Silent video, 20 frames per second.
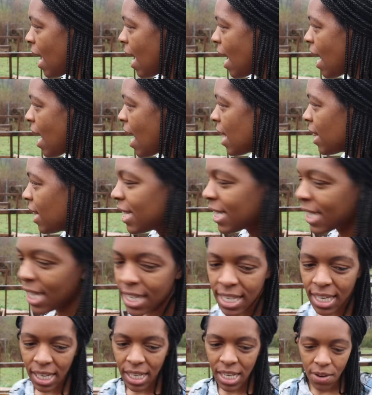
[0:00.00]
Let's
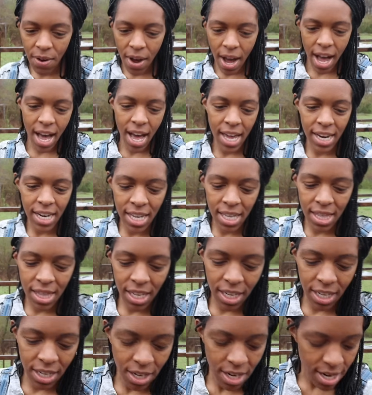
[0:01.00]
continue on in
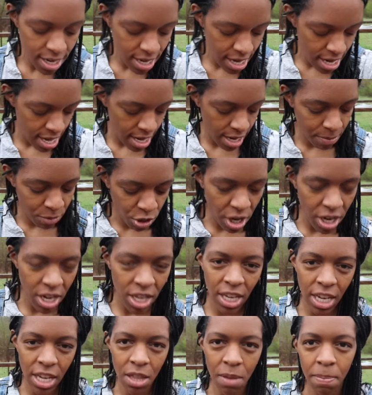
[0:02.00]
the garden. I'm trying to
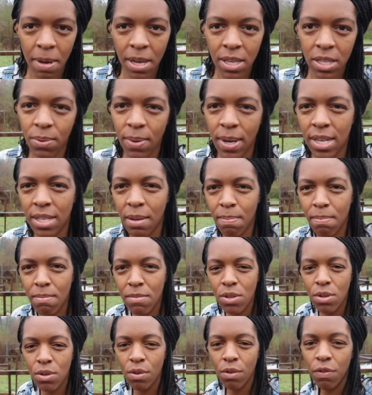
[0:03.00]
think of the best way to
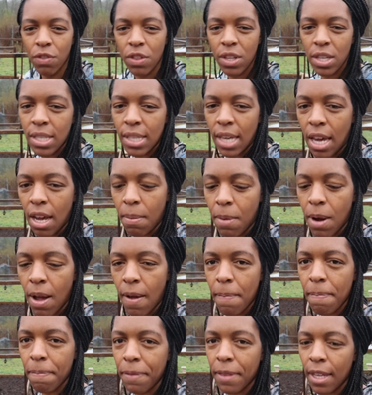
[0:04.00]
move this
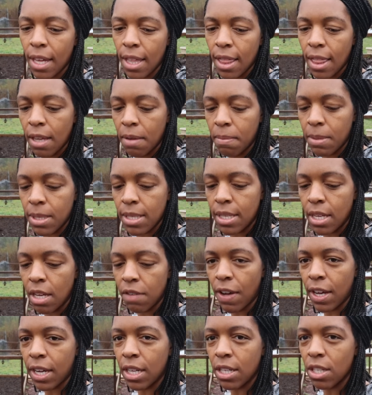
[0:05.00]
camera. Let me see
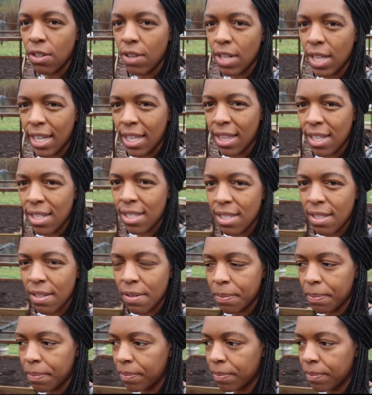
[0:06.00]
if I can do it like this.